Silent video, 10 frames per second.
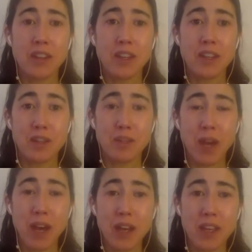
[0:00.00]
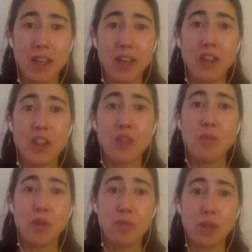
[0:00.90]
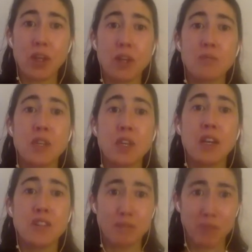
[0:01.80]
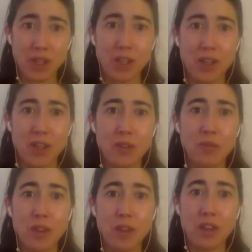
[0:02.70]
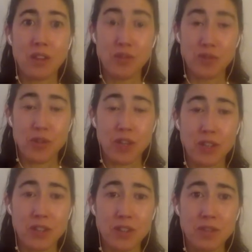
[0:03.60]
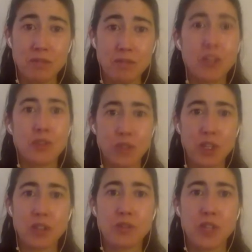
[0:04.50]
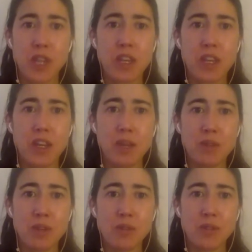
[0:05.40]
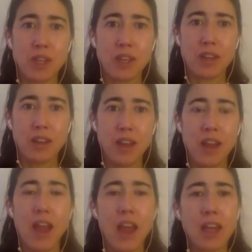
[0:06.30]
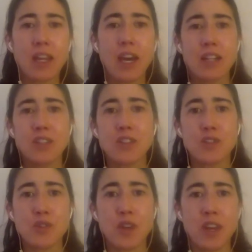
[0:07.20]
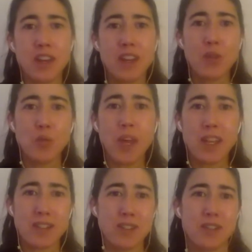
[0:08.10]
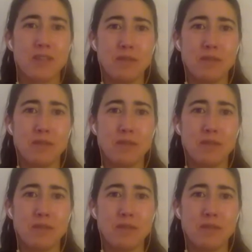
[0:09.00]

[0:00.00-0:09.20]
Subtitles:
in the body, the more it becomes depleted in nutrients, because your cells are taking it up and using it, and concentrated in waste.